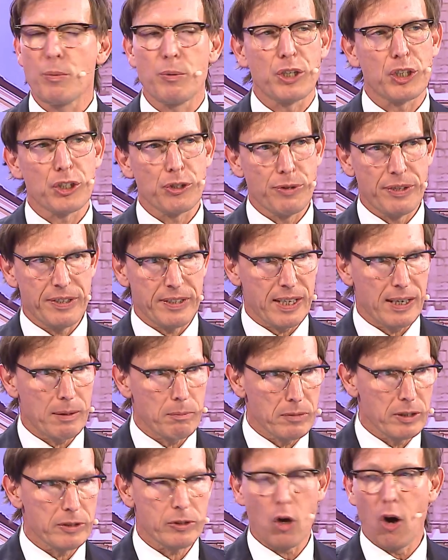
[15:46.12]
which
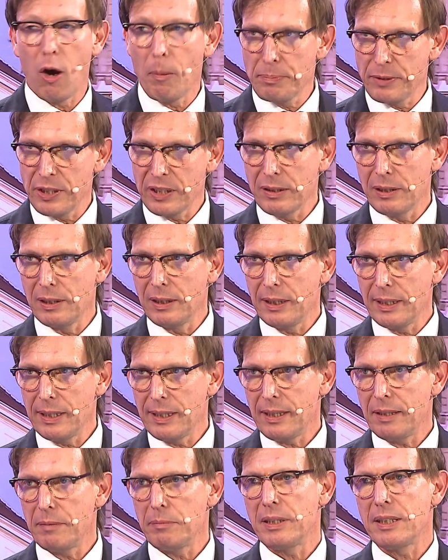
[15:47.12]
resembles optically
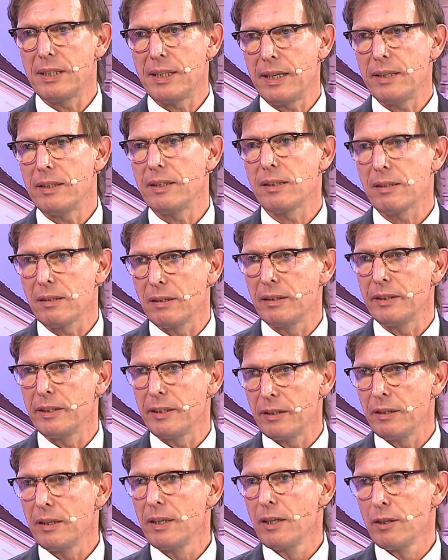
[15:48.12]
and
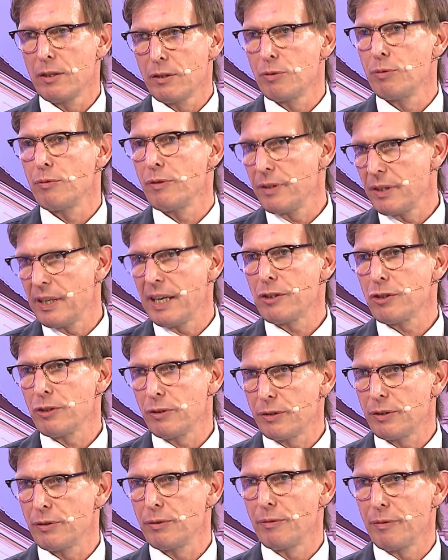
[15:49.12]
mechanically to a
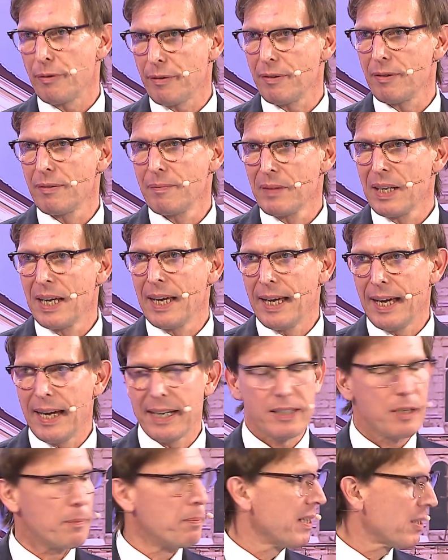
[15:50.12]
natural tooth.
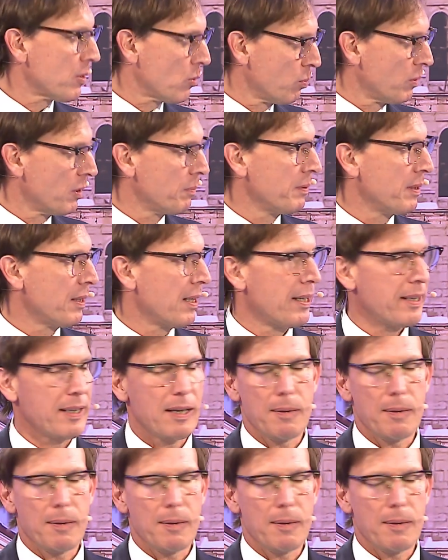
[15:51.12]
And the best will be, I